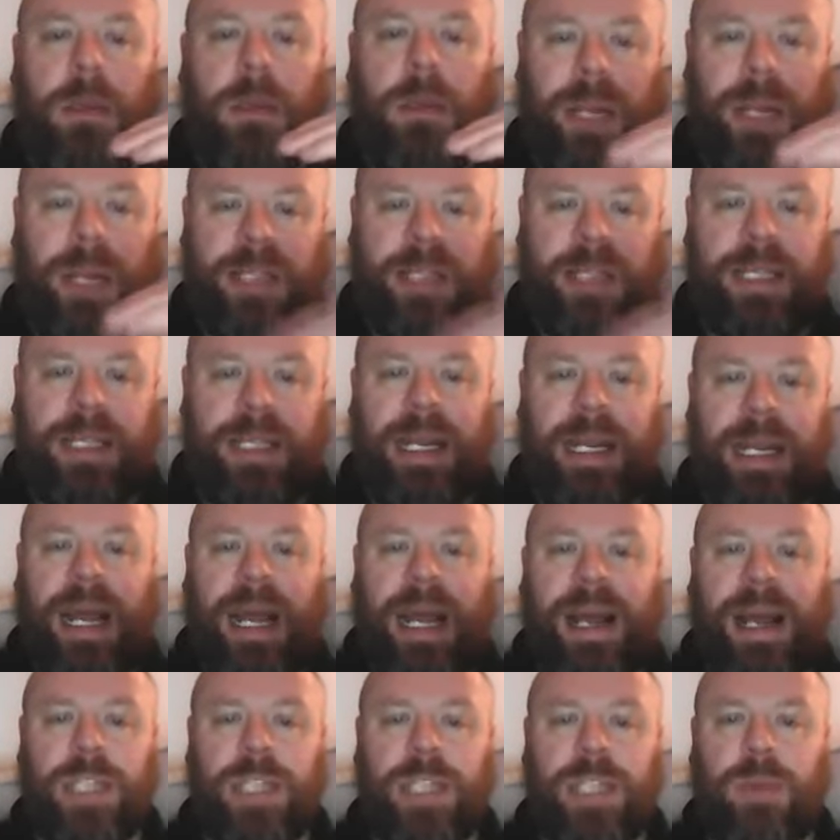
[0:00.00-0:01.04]
But it's then,
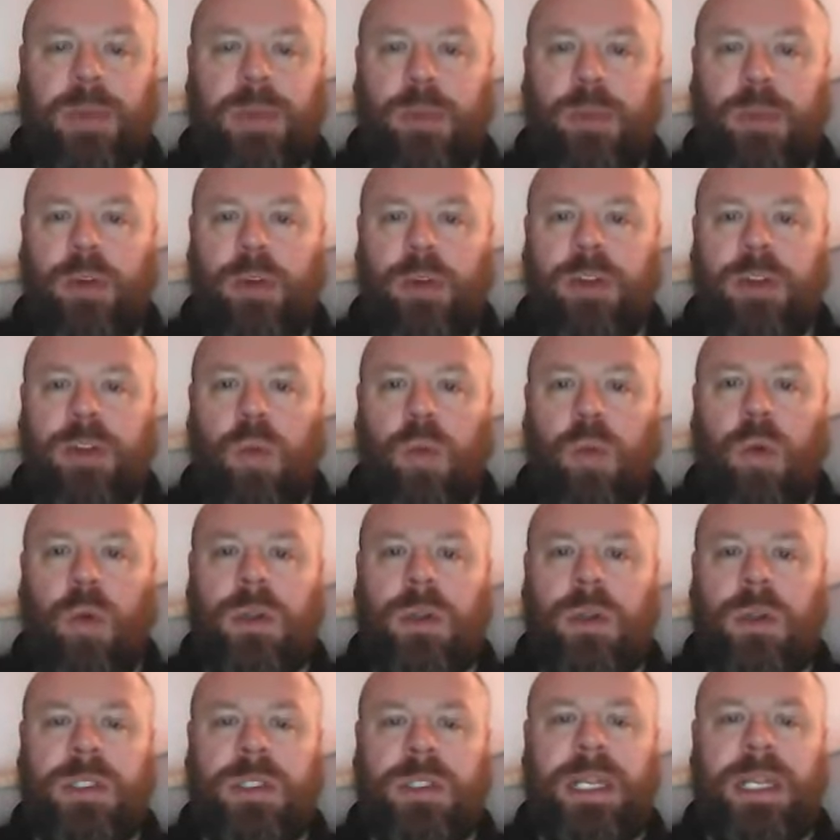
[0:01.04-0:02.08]
as we move
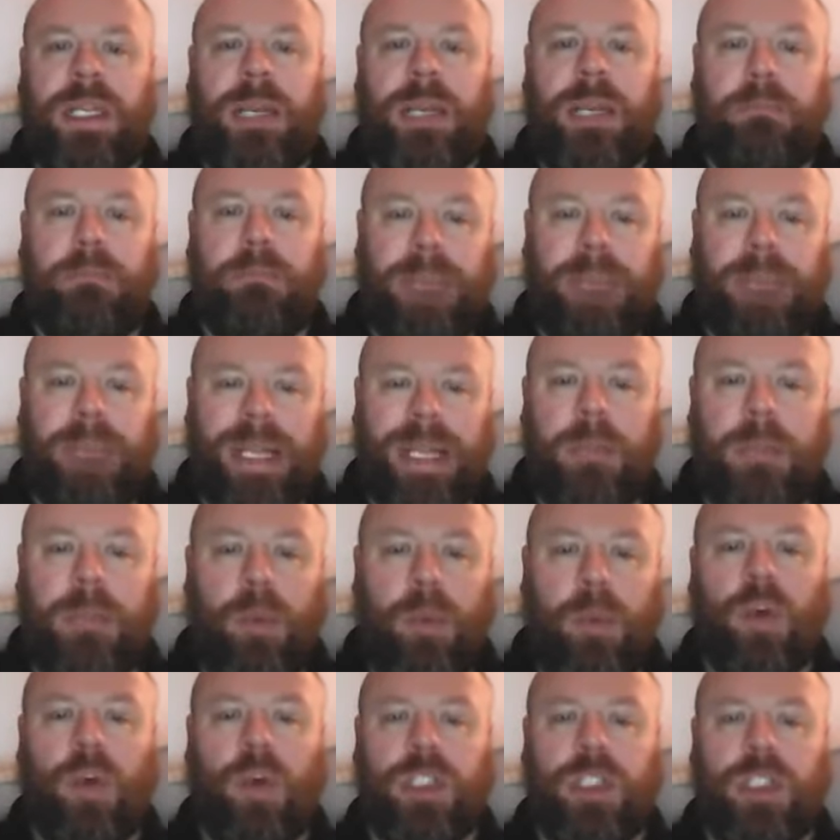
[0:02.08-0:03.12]
towards the middle
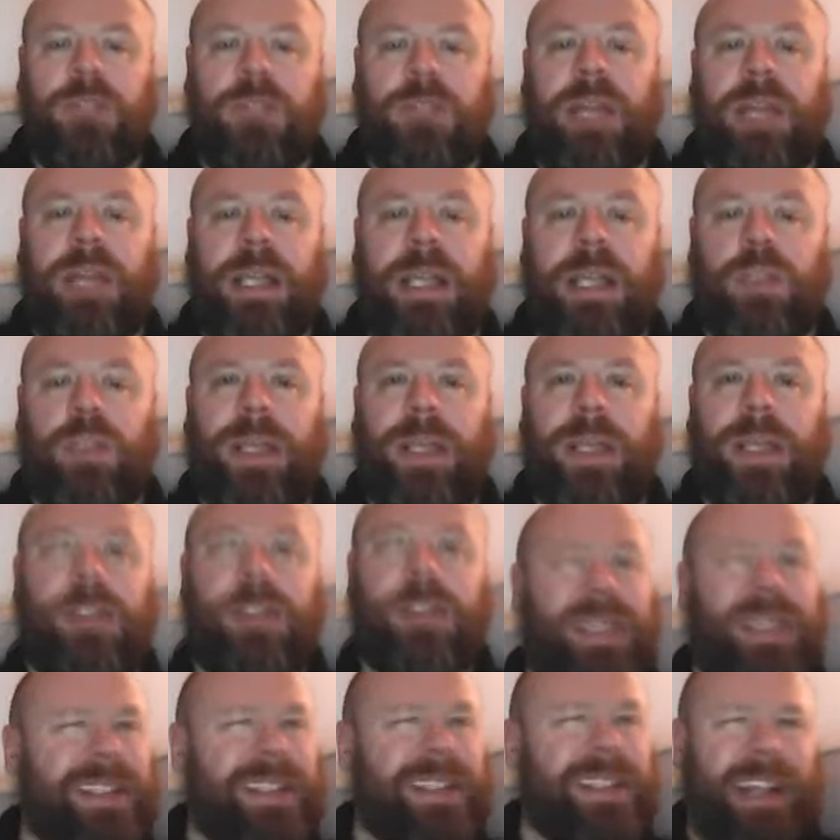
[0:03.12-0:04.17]
portion of next week,
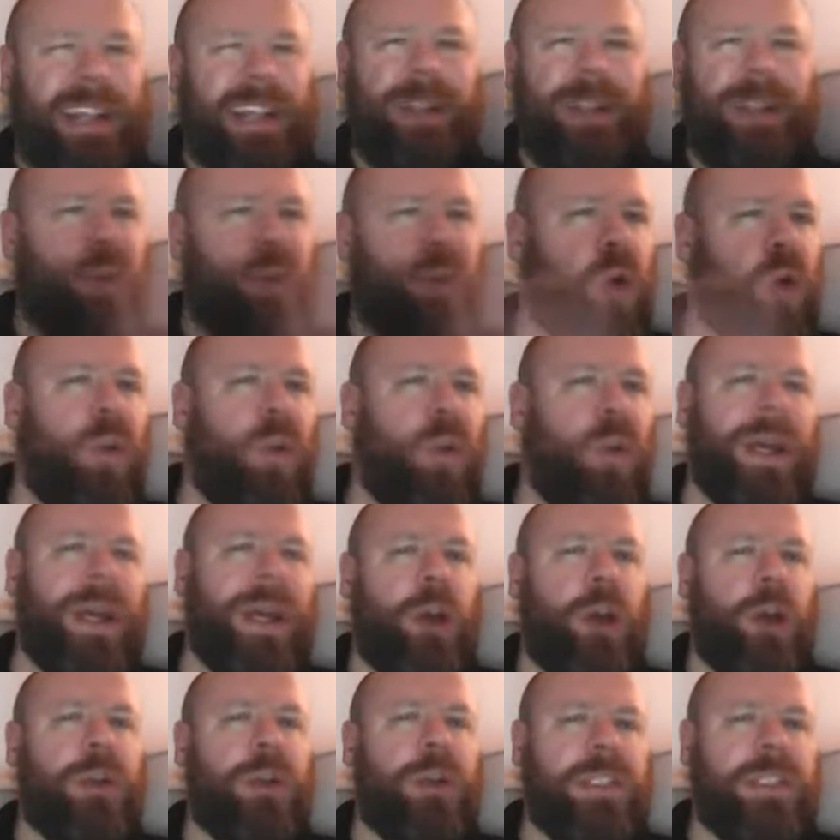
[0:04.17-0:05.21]
so this is a long way
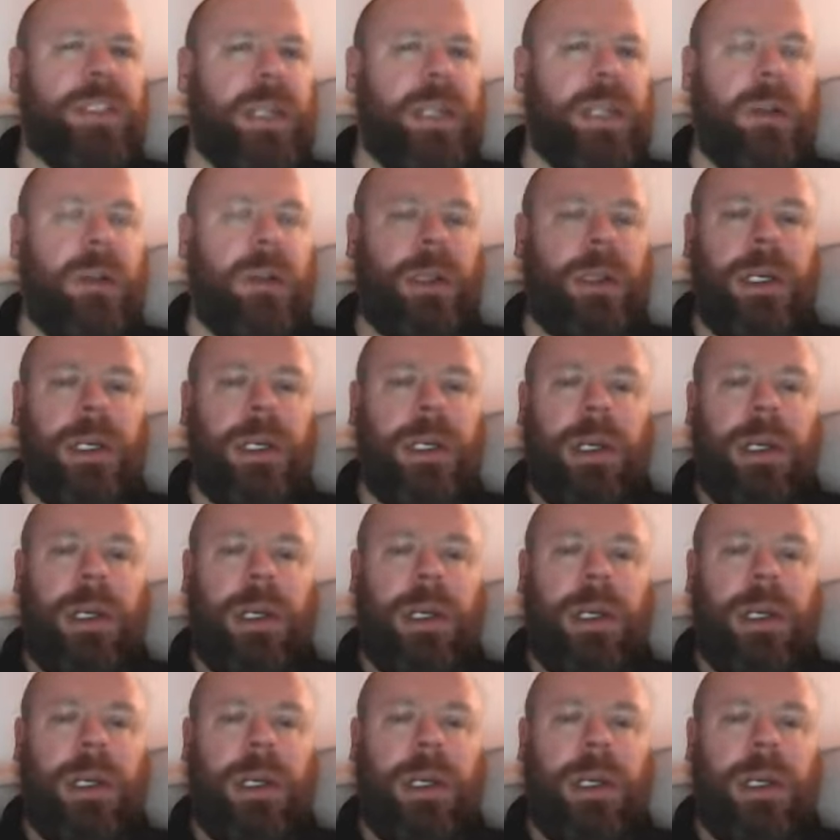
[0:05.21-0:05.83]
out still.